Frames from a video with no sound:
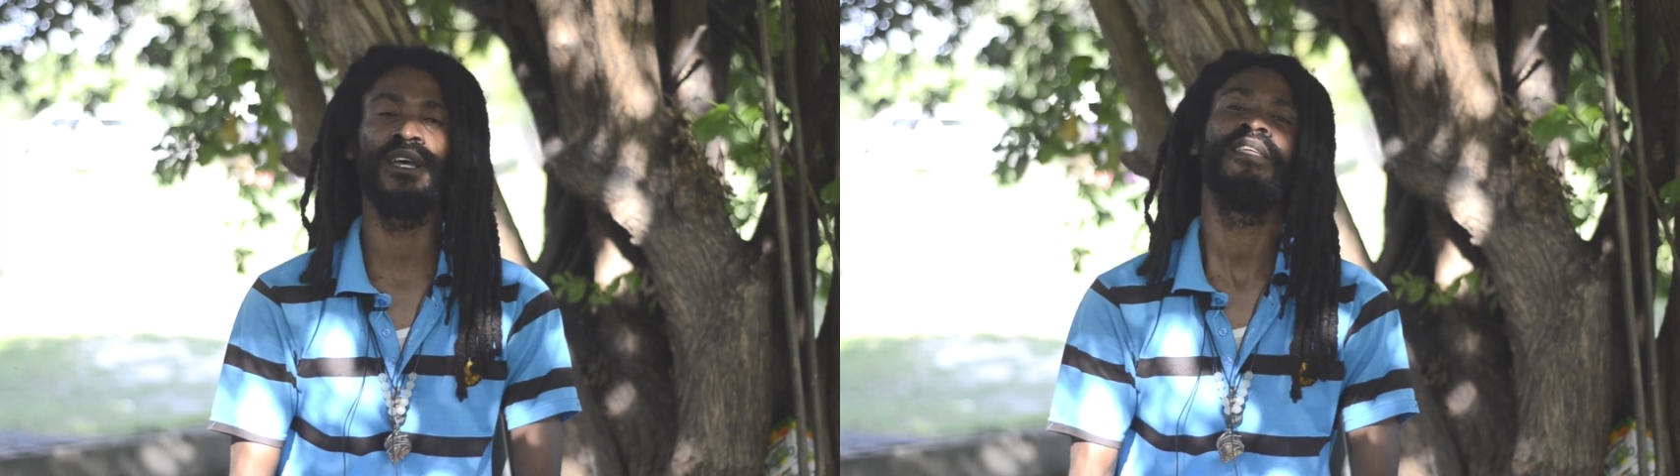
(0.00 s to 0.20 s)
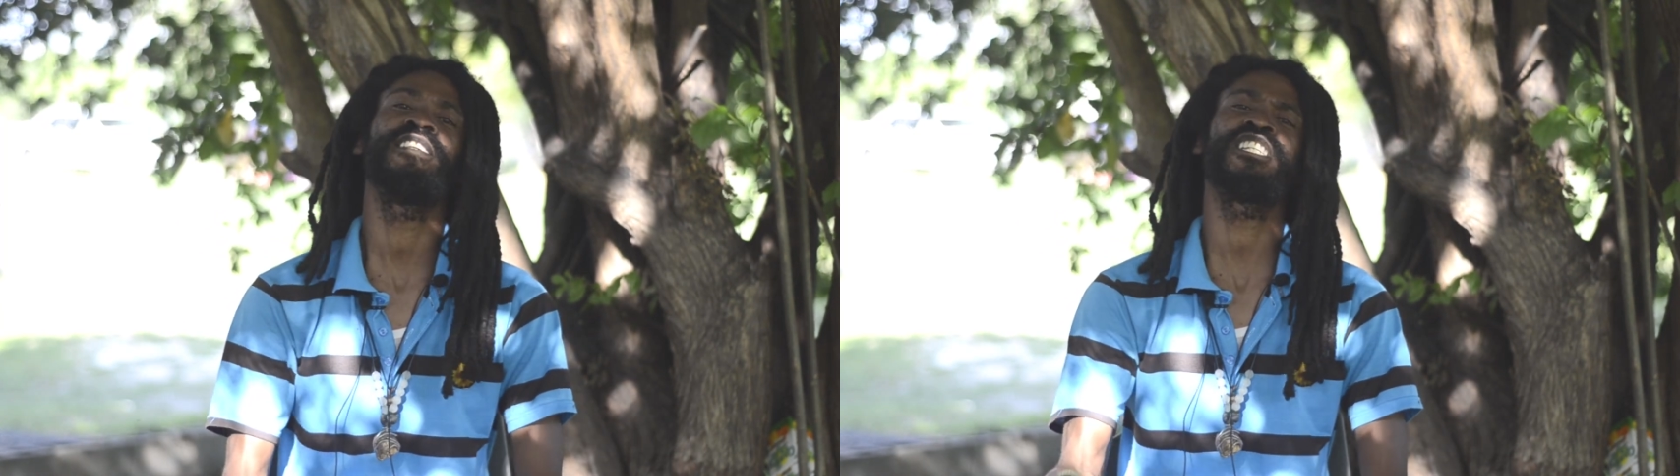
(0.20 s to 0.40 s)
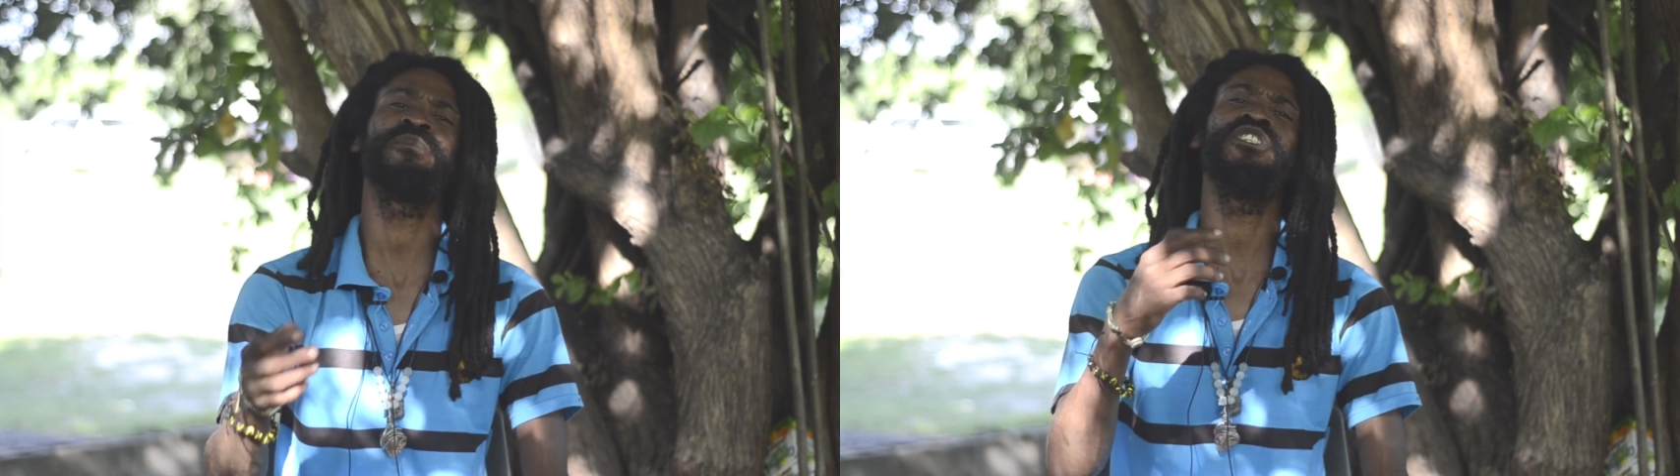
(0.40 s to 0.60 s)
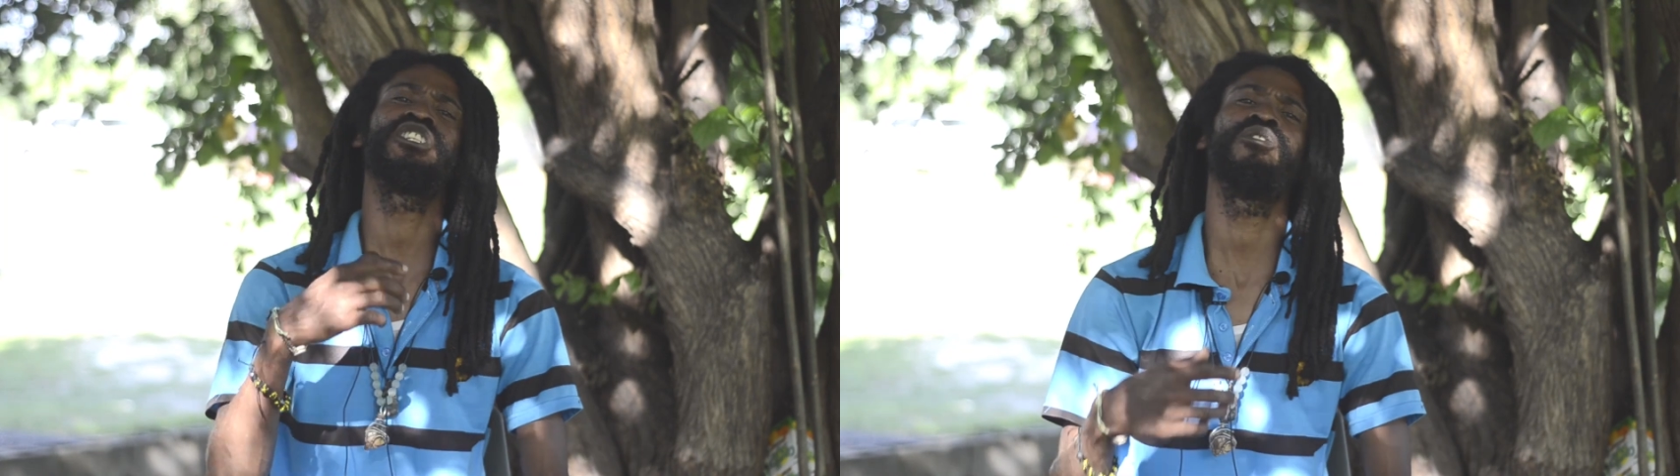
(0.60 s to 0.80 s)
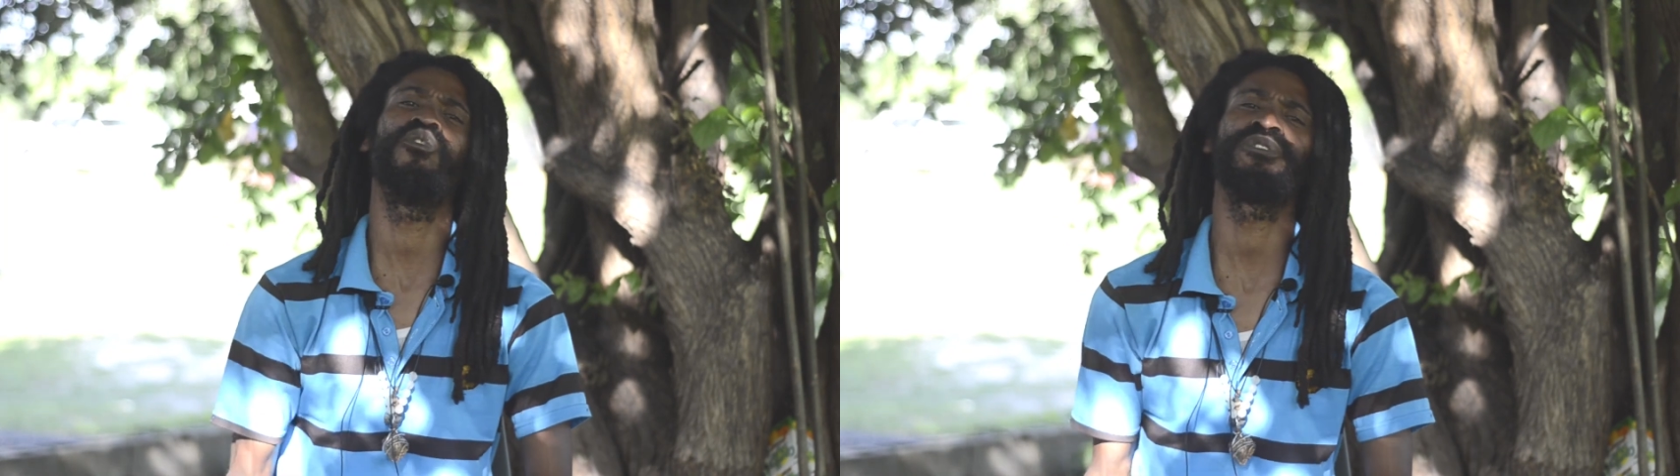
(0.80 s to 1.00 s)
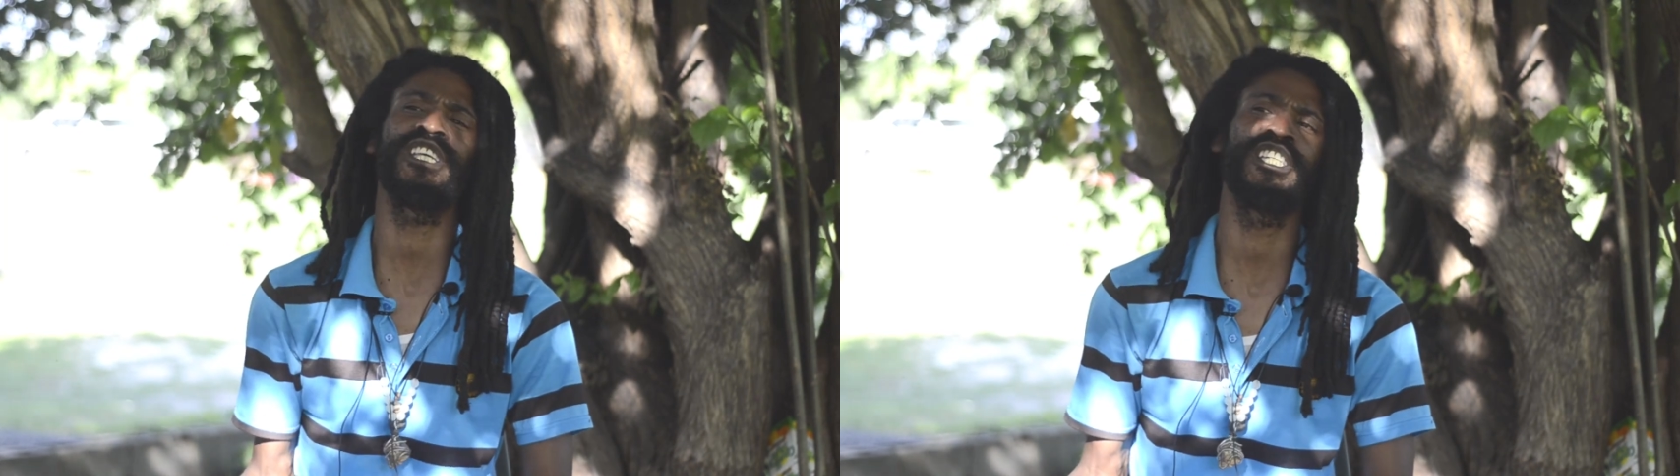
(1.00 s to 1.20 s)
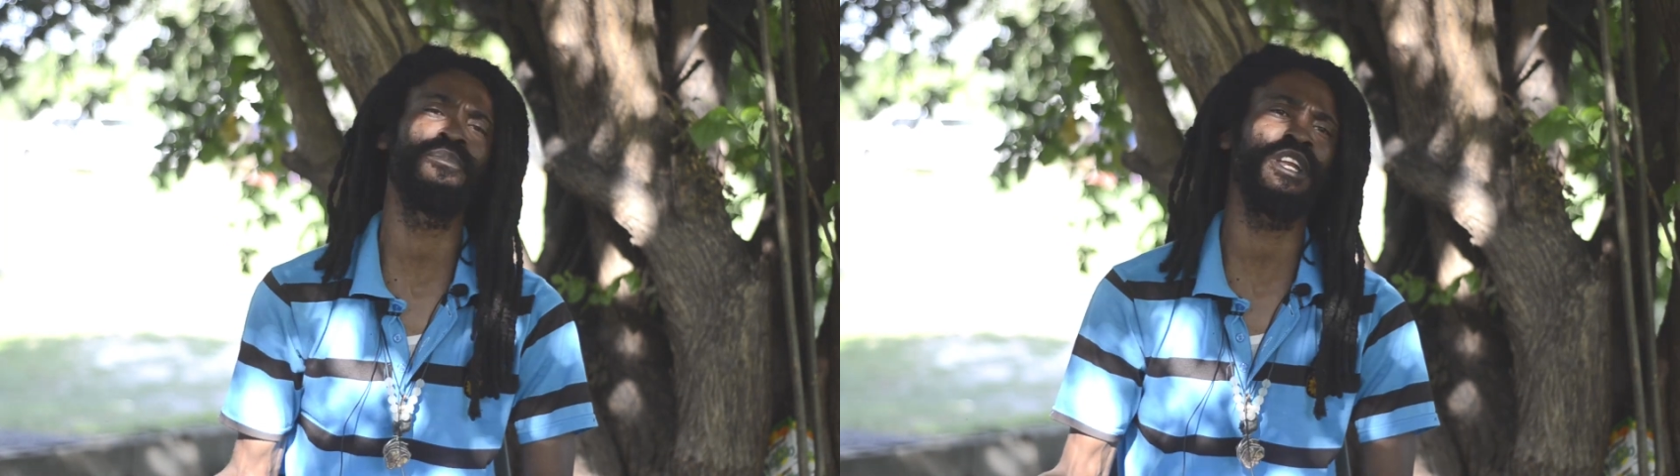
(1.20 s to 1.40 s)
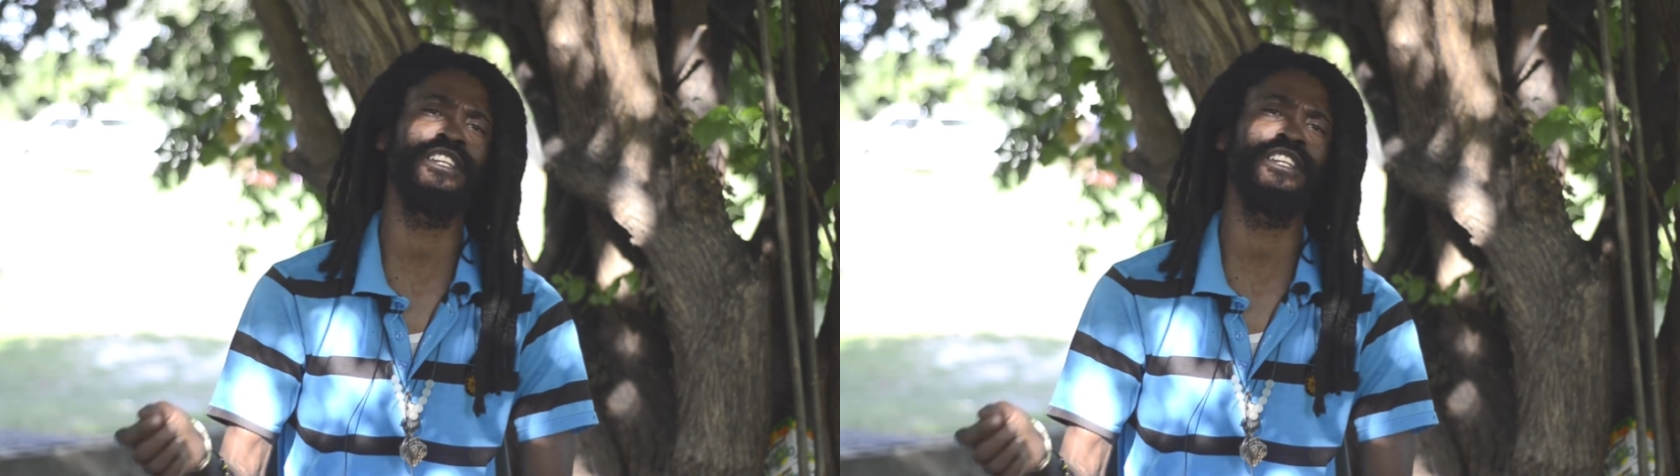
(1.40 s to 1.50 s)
This has been Jerome Sage Butler,